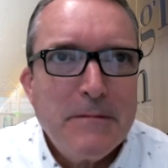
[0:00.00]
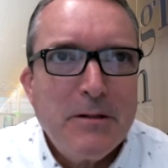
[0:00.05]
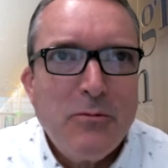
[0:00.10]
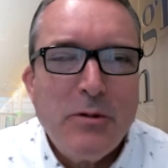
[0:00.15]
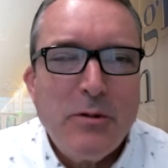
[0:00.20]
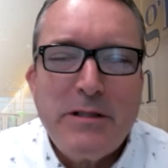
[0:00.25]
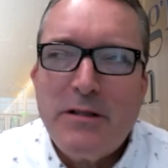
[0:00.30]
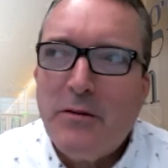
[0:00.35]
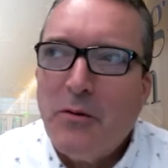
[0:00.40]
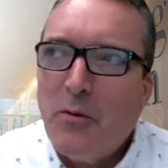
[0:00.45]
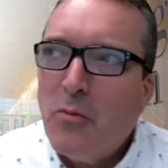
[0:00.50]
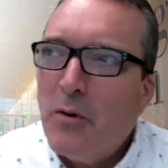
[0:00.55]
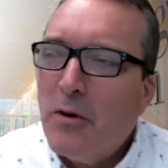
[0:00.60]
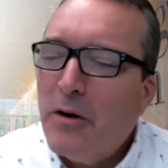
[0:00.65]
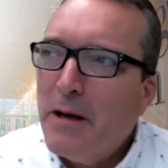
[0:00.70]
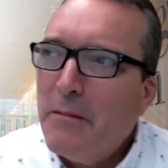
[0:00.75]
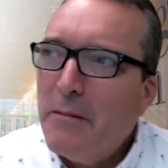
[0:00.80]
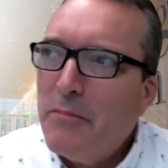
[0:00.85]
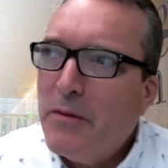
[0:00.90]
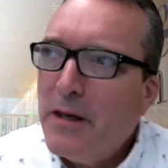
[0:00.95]
what's the word
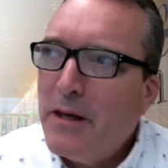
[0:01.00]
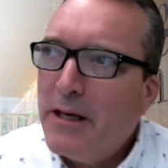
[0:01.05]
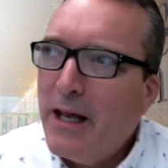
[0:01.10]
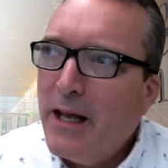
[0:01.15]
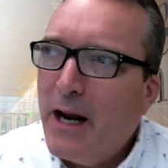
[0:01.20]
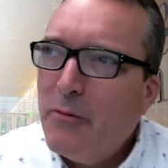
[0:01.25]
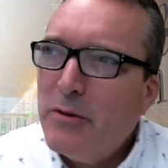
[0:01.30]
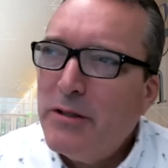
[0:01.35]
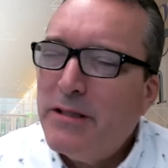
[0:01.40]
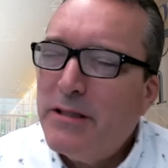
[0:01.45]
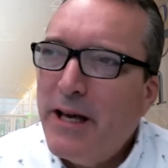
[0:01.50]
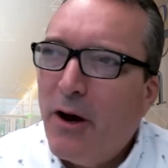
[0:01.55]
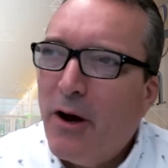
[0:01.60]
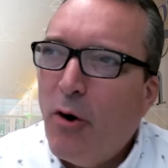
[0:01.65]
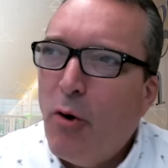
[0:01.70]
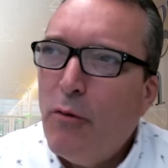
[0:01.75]
I'm thinking? I wouldn't say